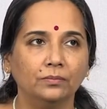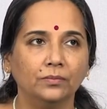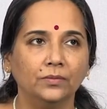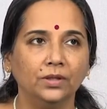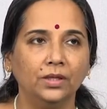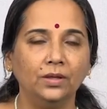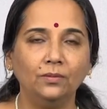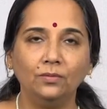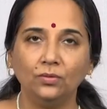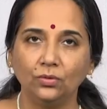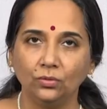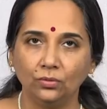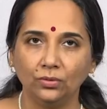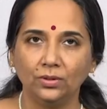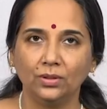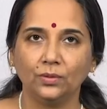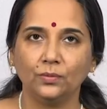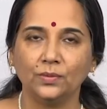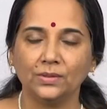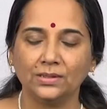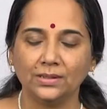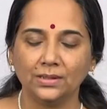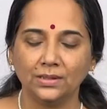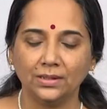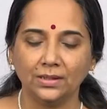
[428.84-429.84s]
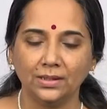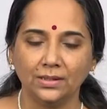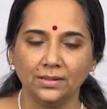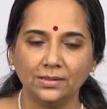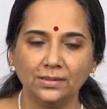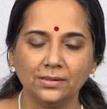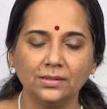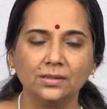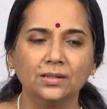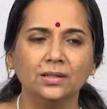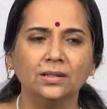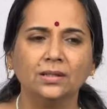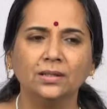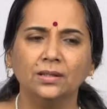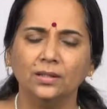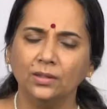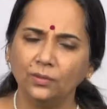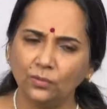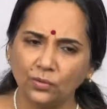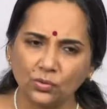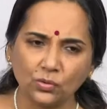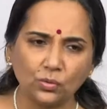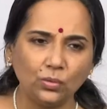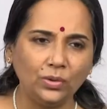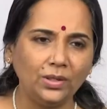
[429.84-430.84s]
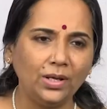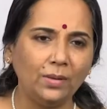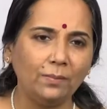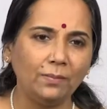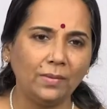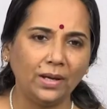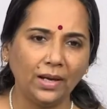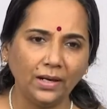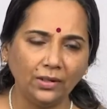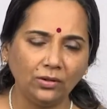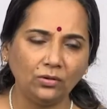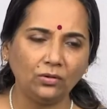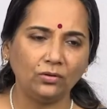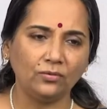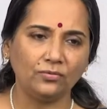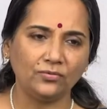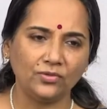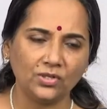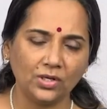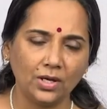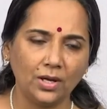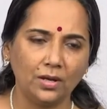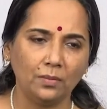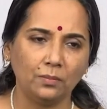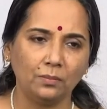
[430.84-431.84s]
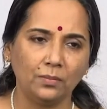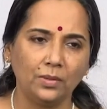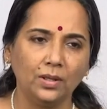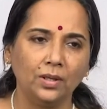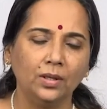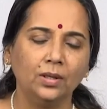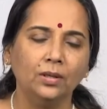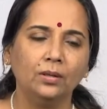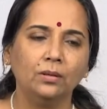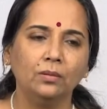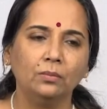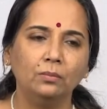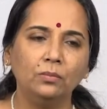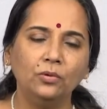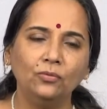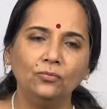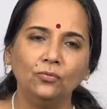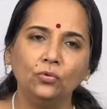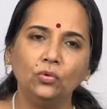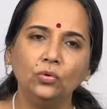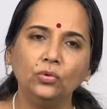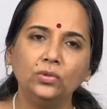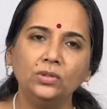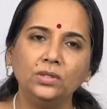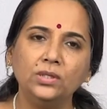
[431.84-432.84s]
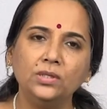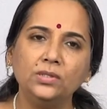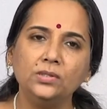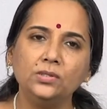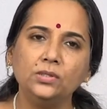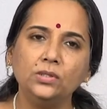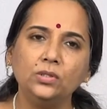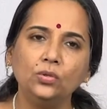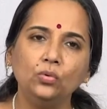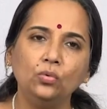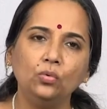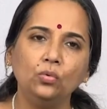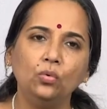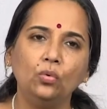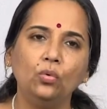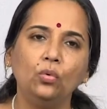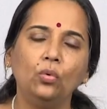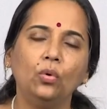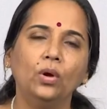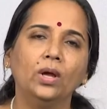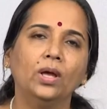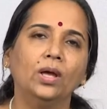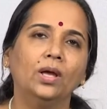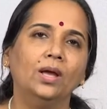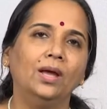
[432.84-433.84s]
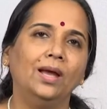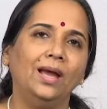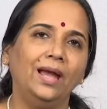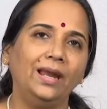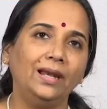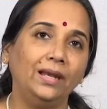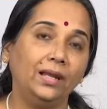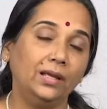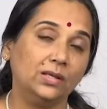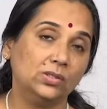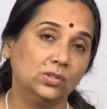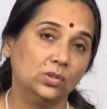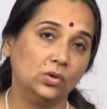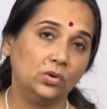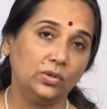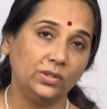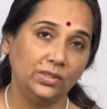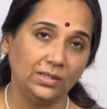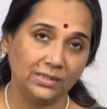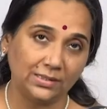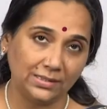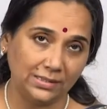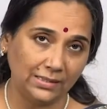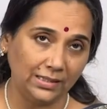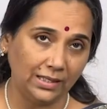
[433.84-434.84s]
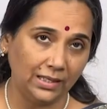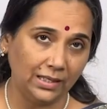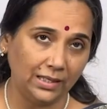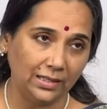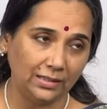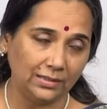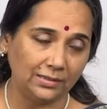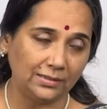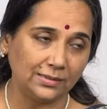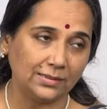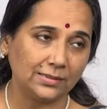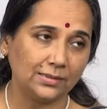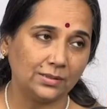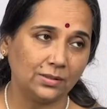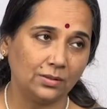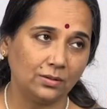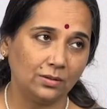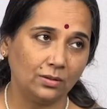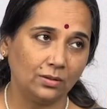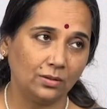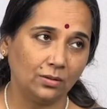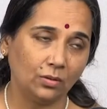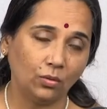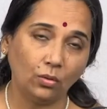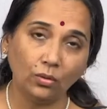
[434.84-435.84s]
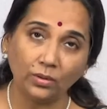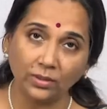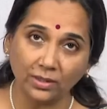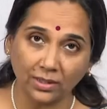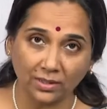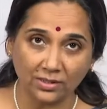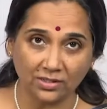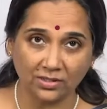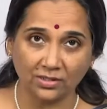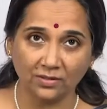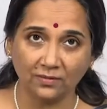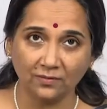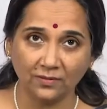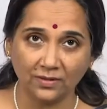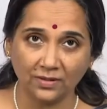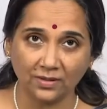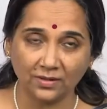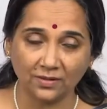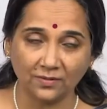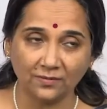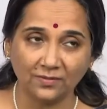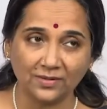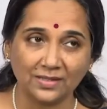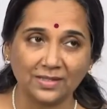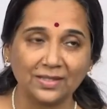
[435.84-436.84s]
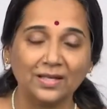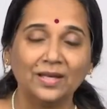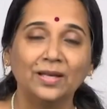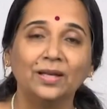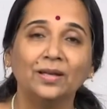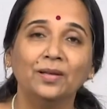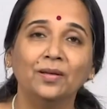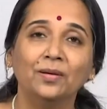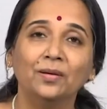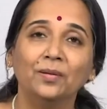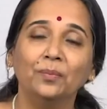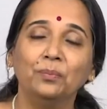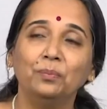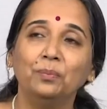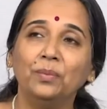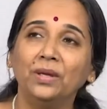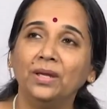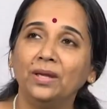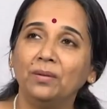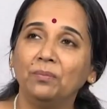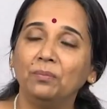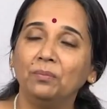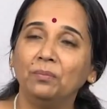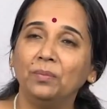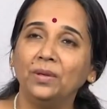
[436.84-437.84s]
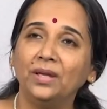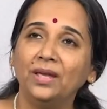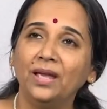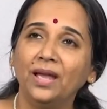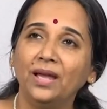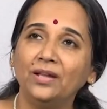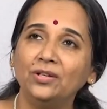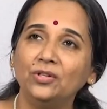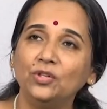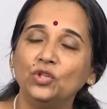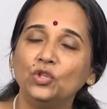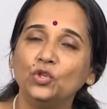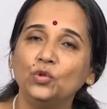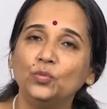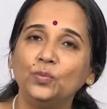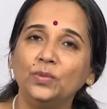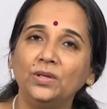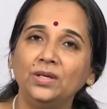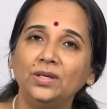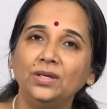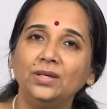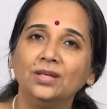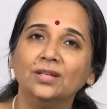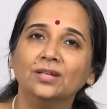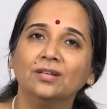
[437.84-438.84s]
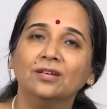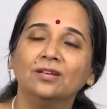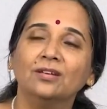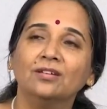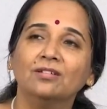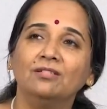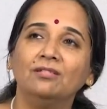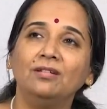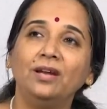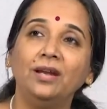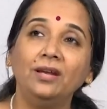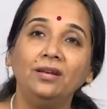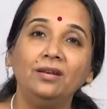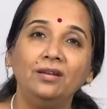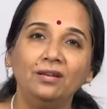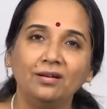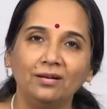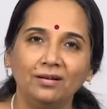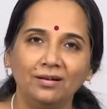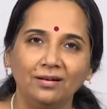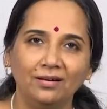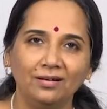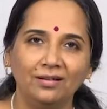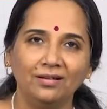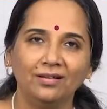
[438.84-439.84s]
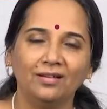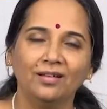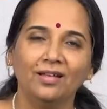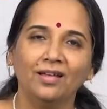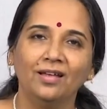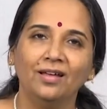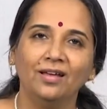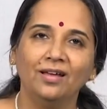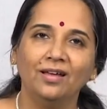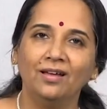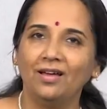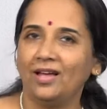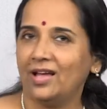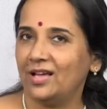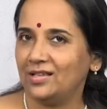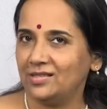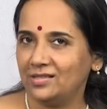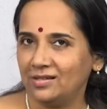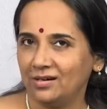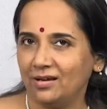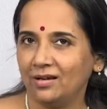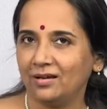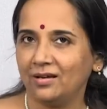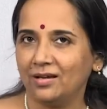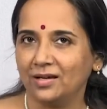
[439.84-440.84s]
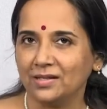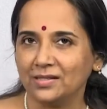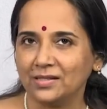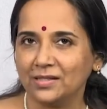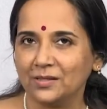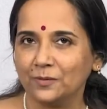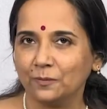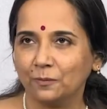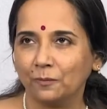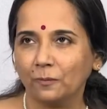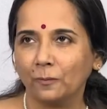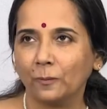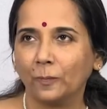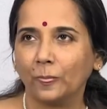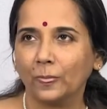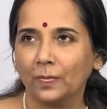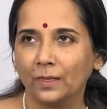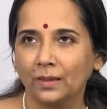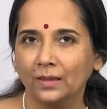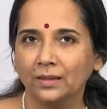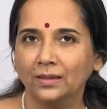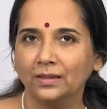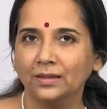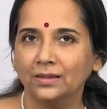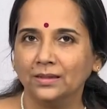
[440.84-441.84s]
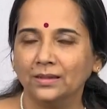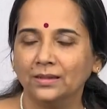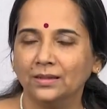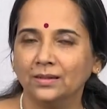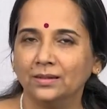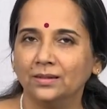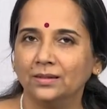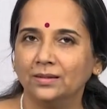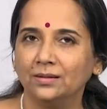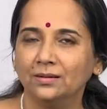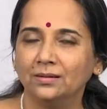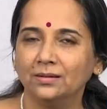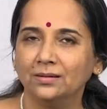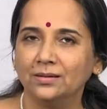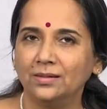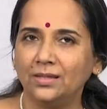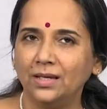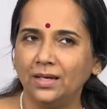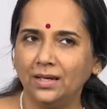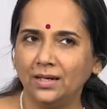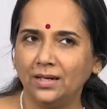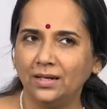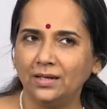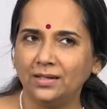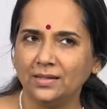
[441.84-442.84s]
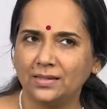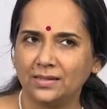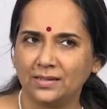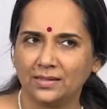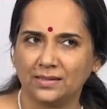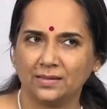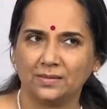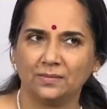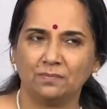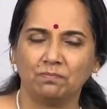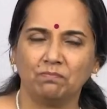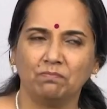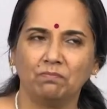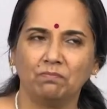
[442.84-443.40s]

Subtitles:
even though that was the case, it was only a matter of time before these new and exotic scales or their derivatives began to be rendered as ragas. See, it's